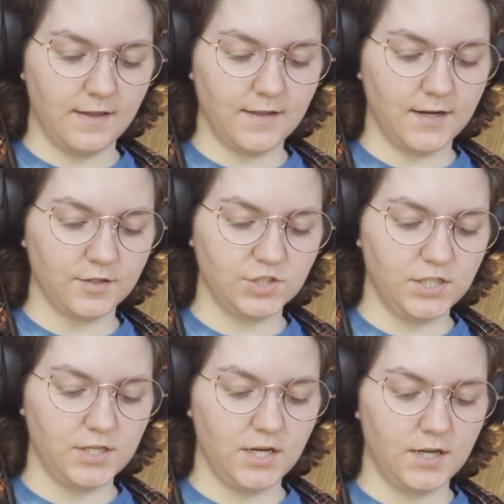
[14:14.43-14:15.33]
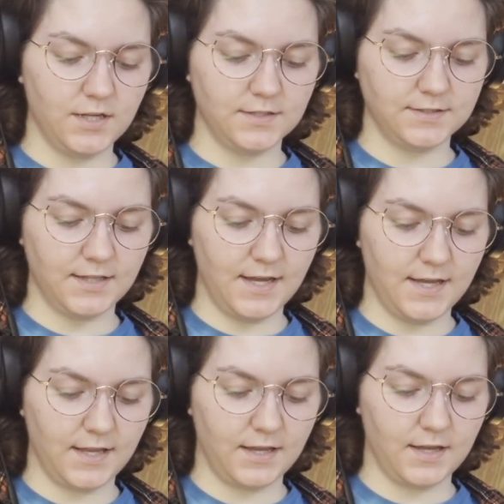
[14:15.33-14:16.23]
And then Alcina is
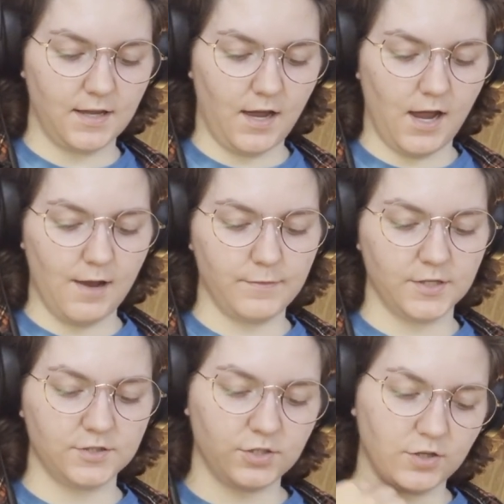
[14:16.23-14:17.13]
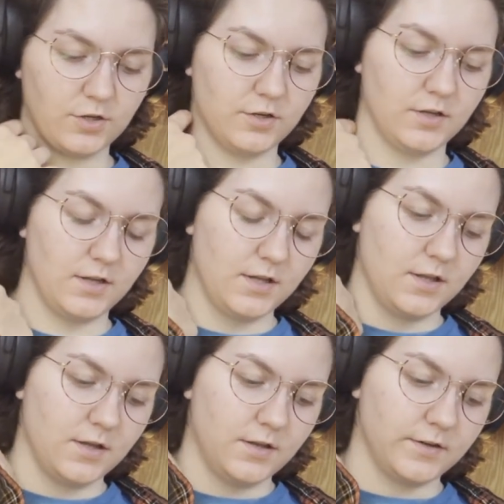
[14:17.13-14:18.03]
like, I'm gonna turn
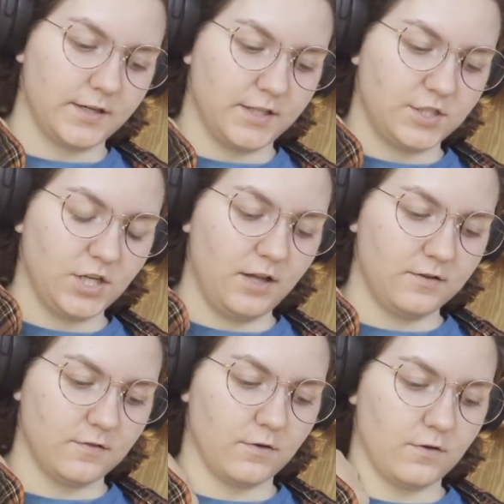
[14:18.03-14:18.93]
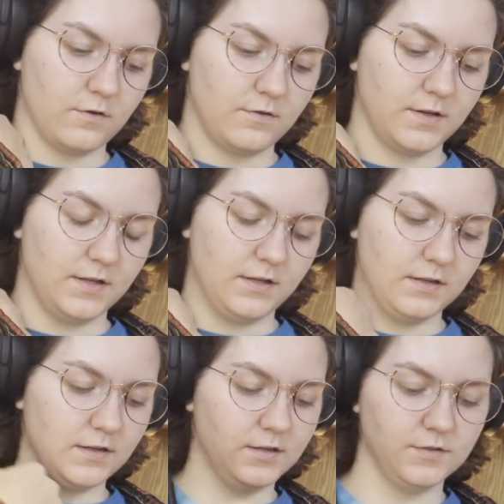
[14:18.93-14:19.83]
Ricciardo
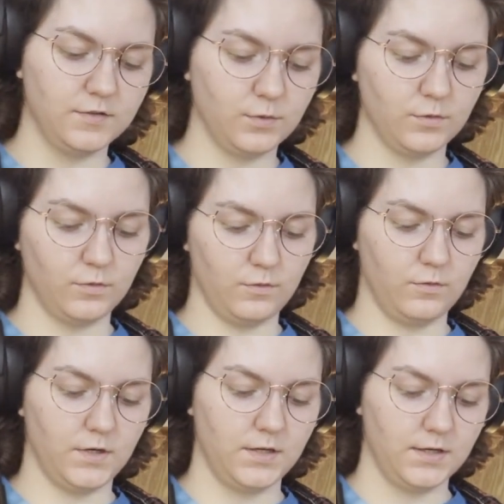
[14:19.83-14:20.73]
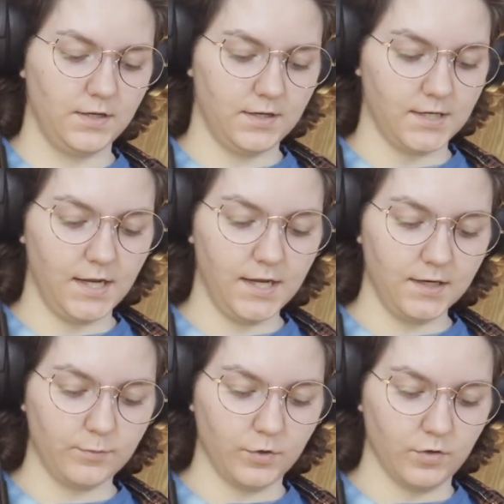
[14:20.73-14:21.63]
into an
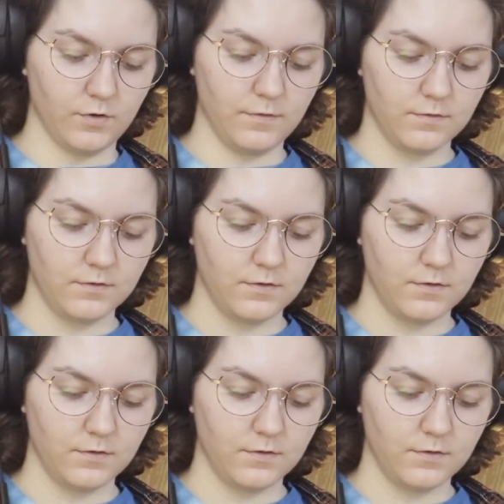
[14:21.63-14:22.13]
animal